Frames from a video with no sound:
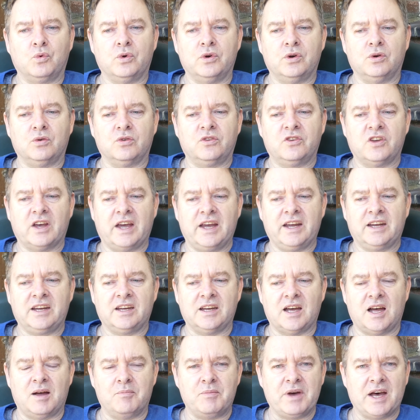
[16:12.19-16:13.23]
will
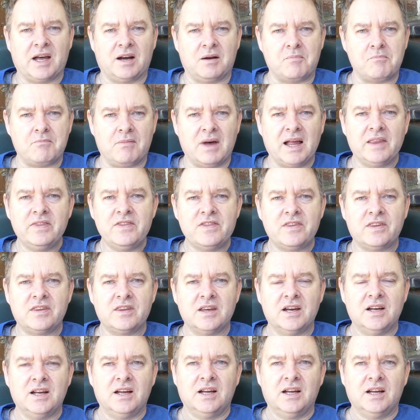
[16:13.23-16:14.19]
take about a month.